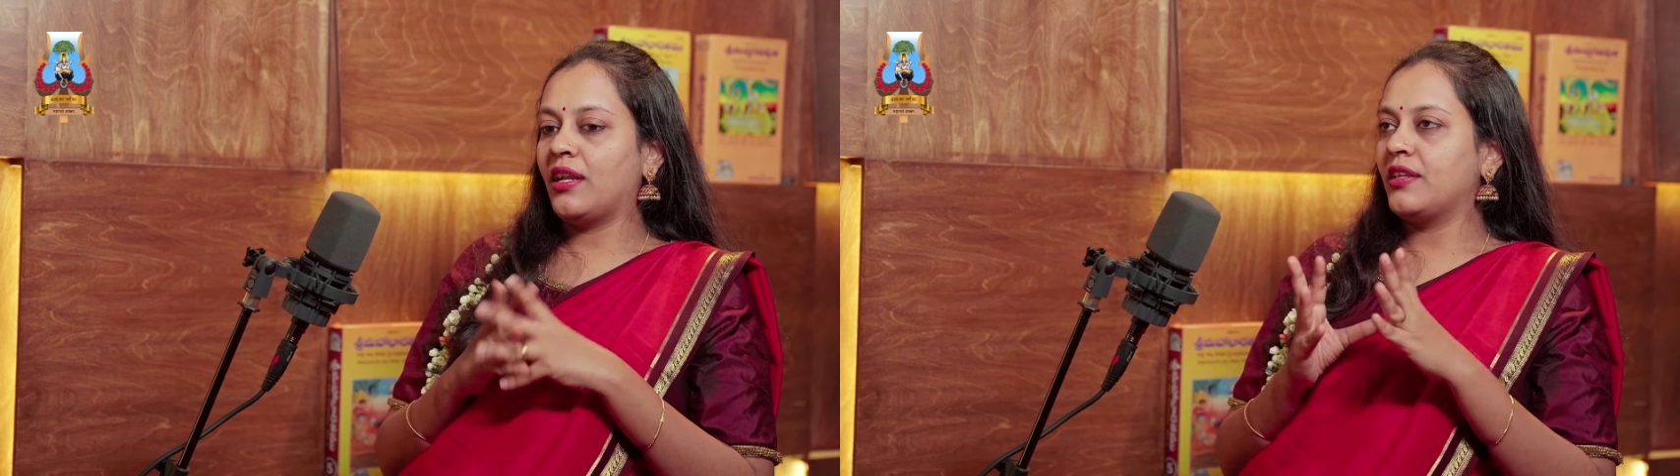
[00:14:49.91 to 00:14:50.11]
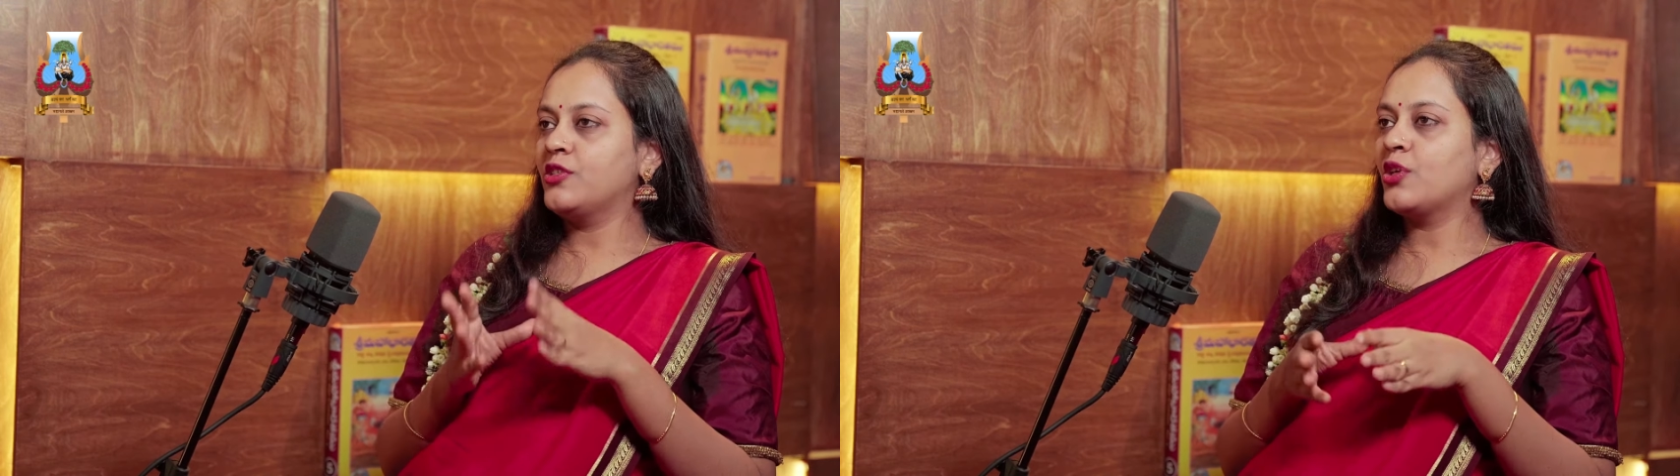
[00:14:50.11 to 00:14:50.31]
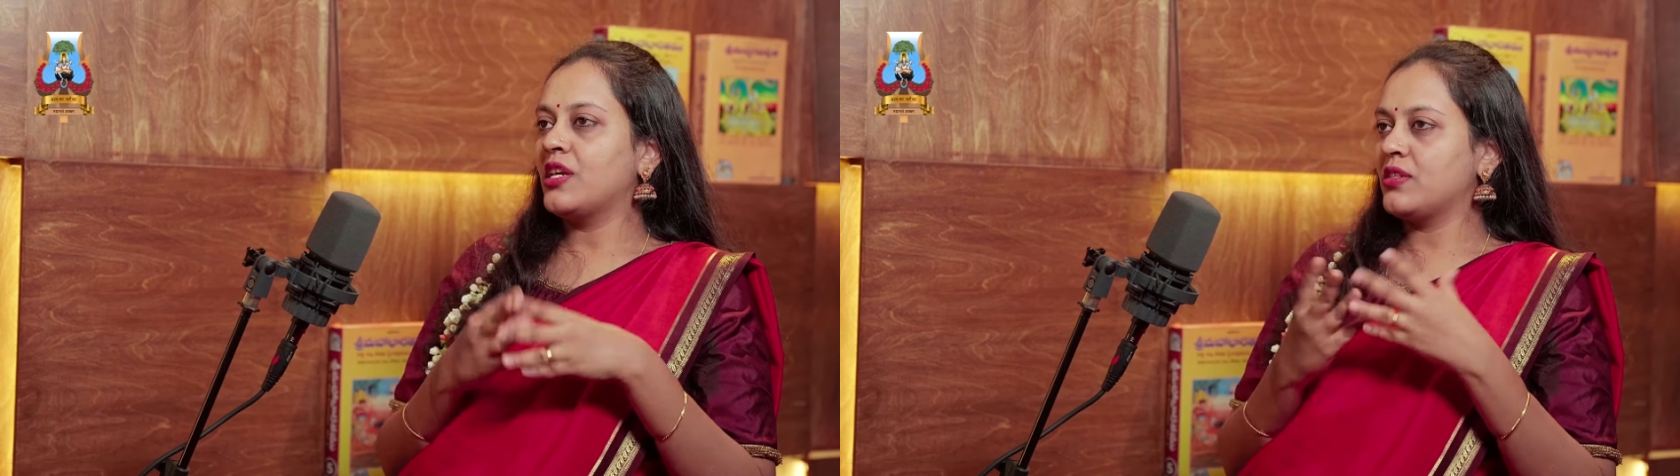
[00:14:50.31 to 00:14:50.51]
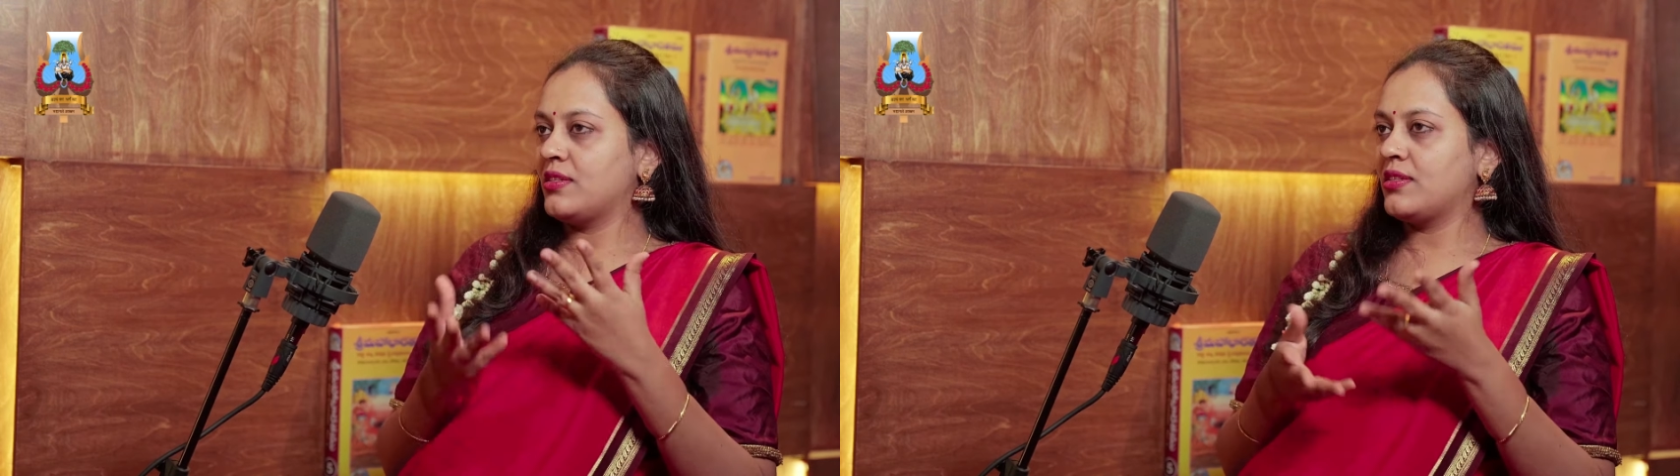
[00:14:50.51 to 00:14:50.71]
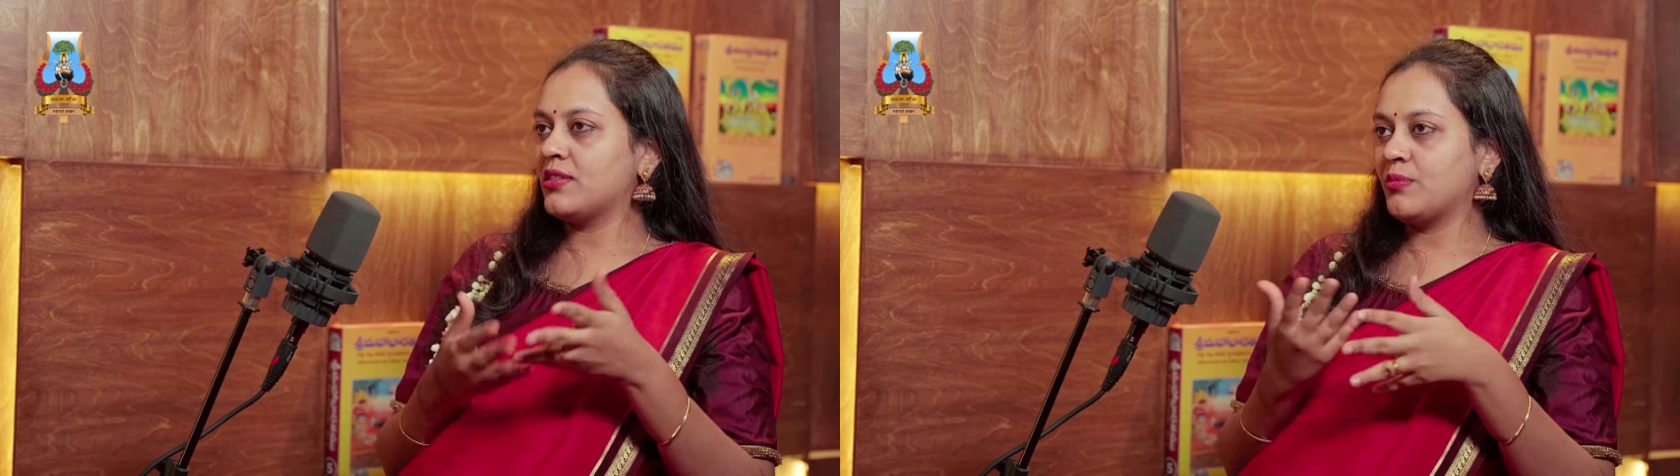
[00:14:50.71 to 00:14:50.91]
education
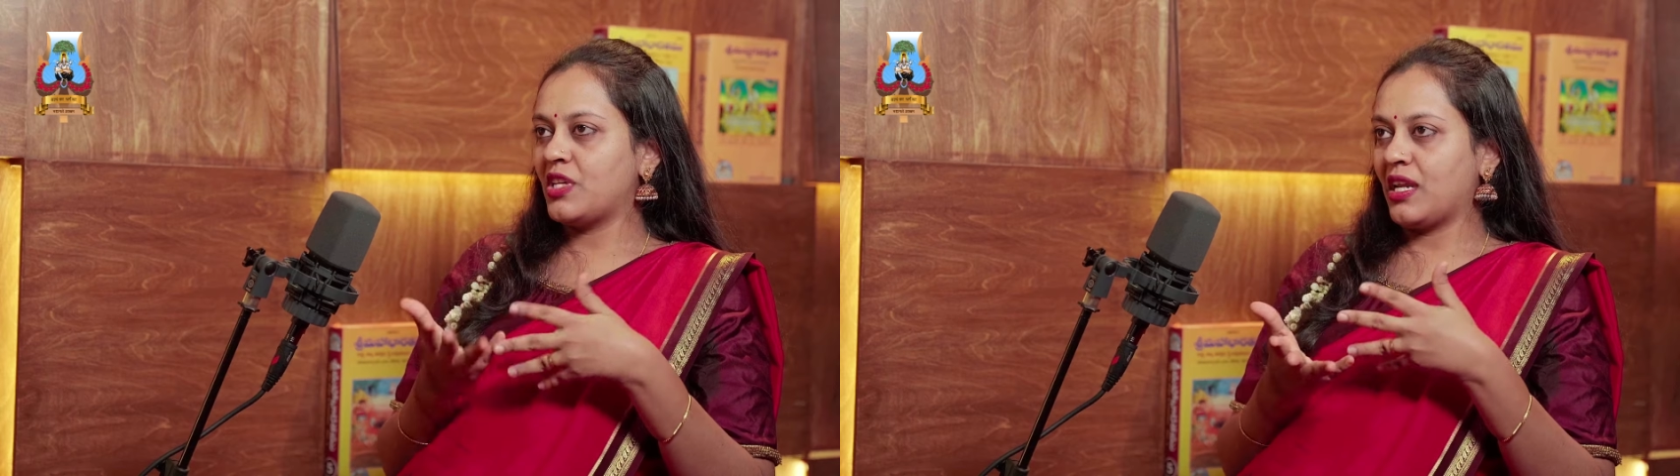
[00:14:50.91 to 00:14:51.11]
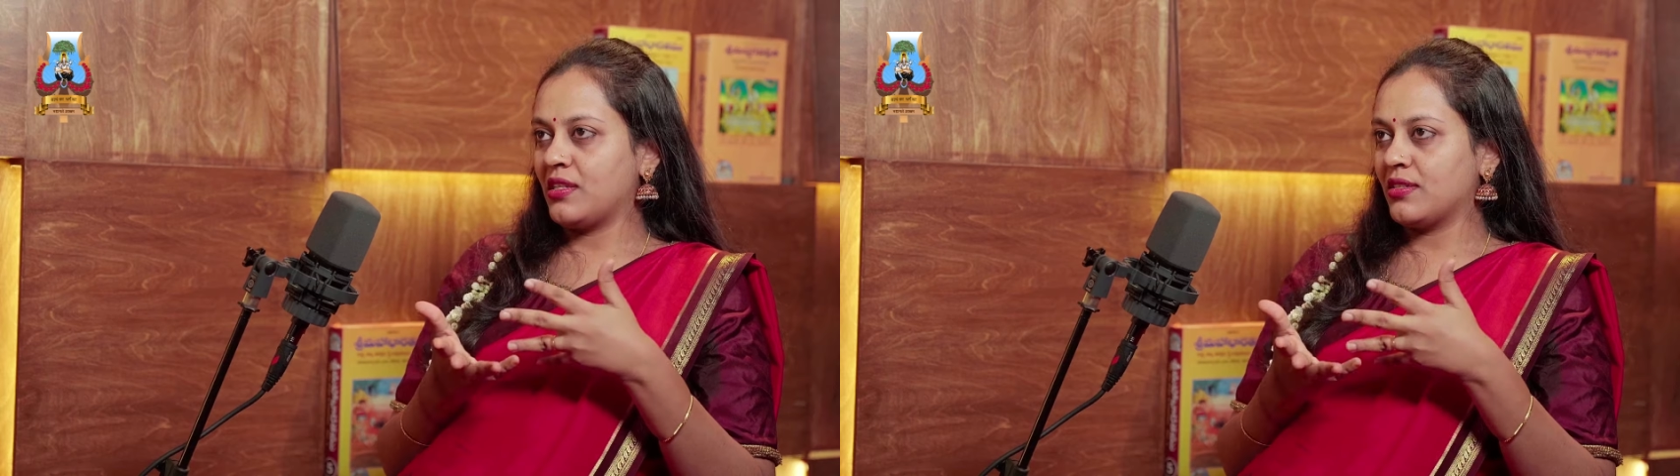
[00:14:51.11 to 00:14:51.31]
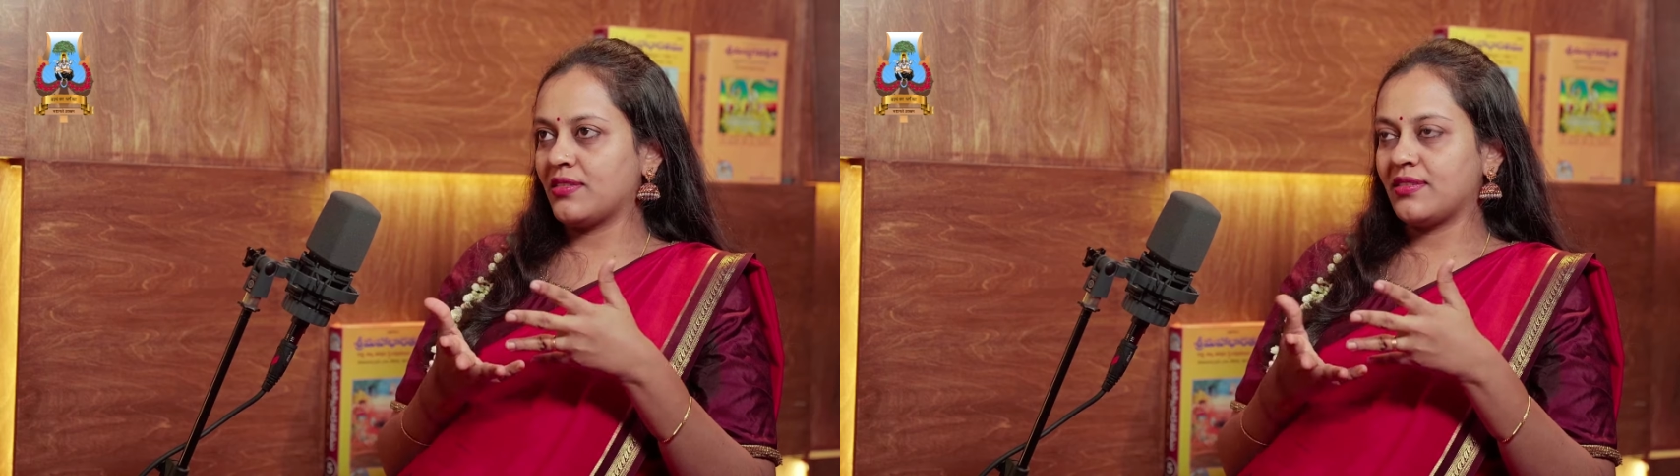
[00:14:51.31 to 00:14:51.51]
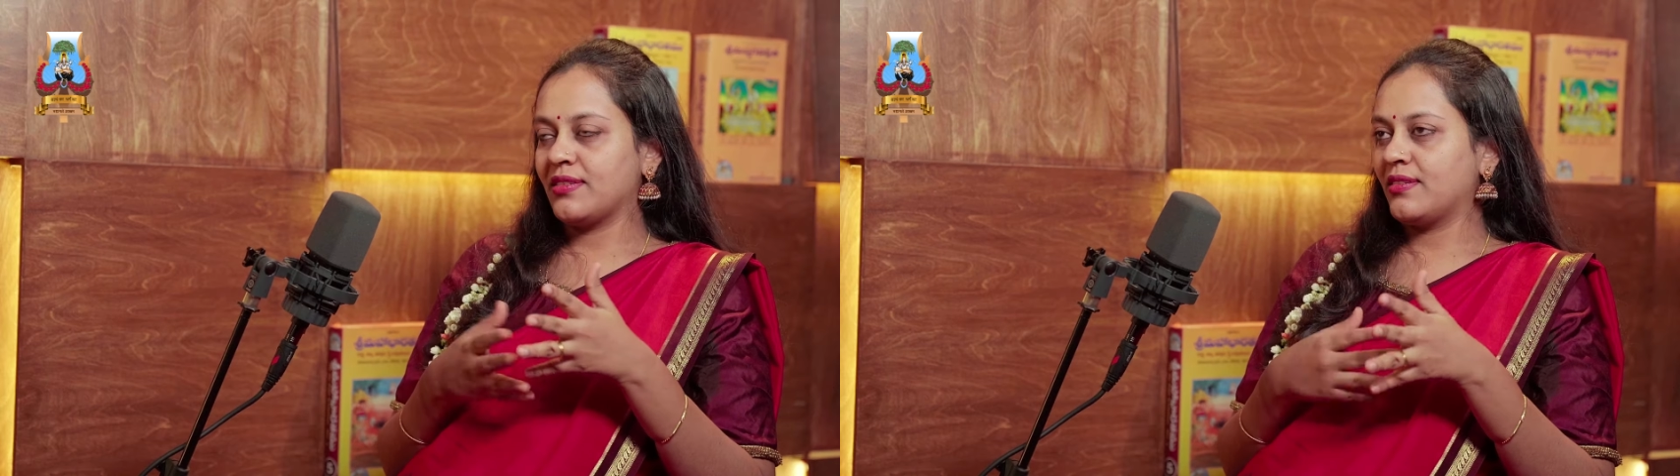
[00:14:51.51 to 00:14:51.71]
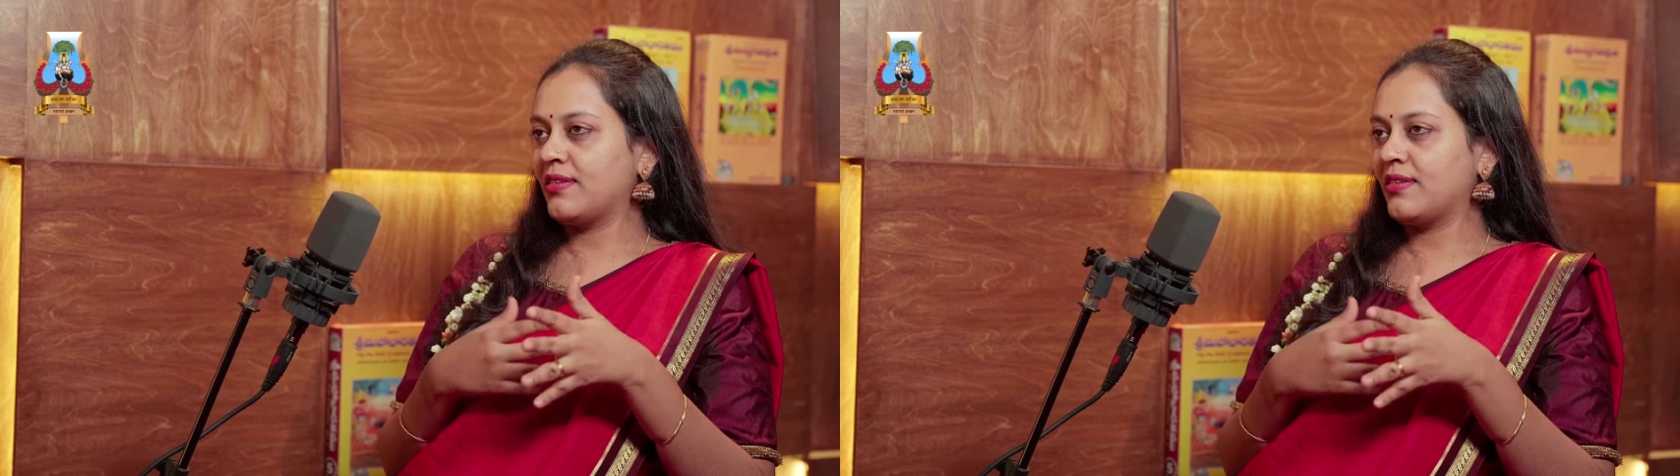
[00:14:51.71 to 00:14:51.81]
system changes,